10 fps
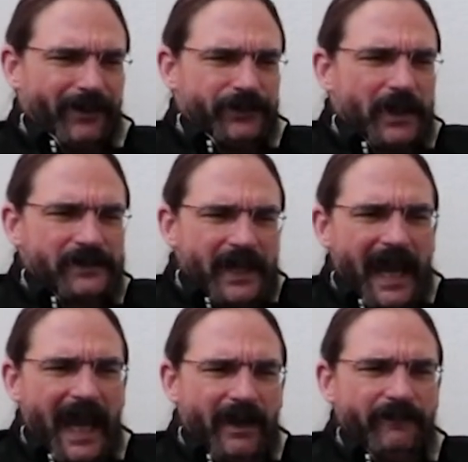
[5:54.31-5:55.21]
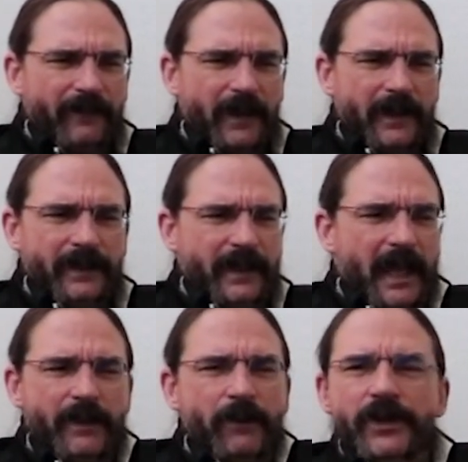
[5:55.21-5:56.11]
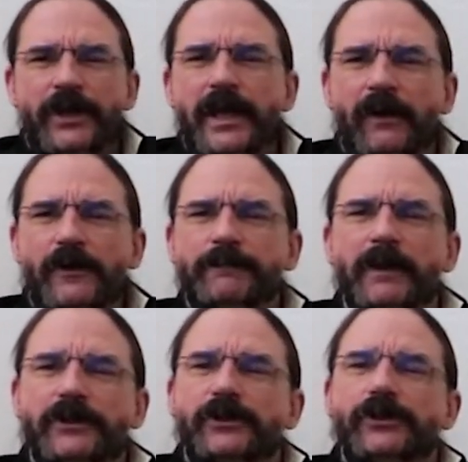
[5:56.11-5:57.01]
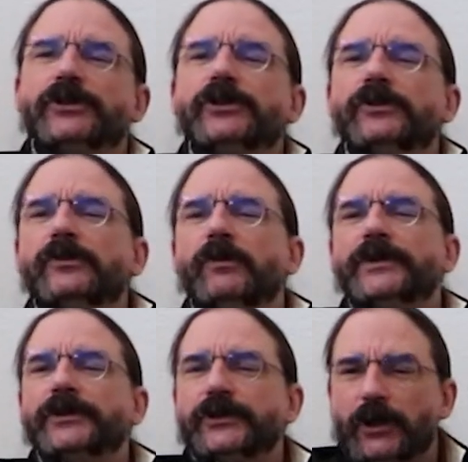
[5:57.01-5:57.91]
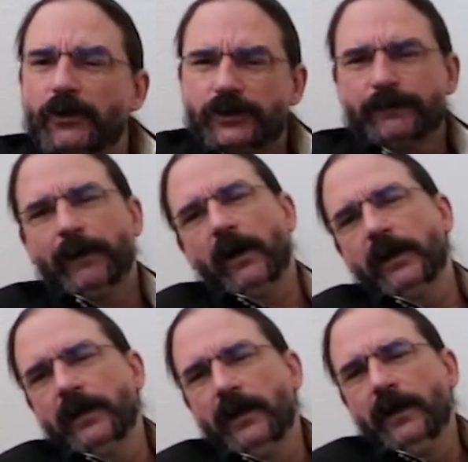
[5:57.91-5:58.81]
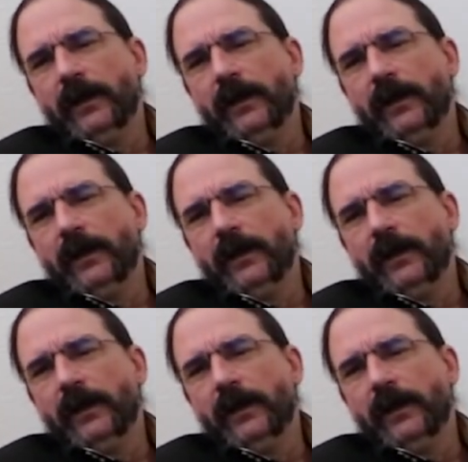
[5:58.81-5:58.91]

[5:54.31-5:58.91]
doesn't have anywhere near as much to do with the toaster part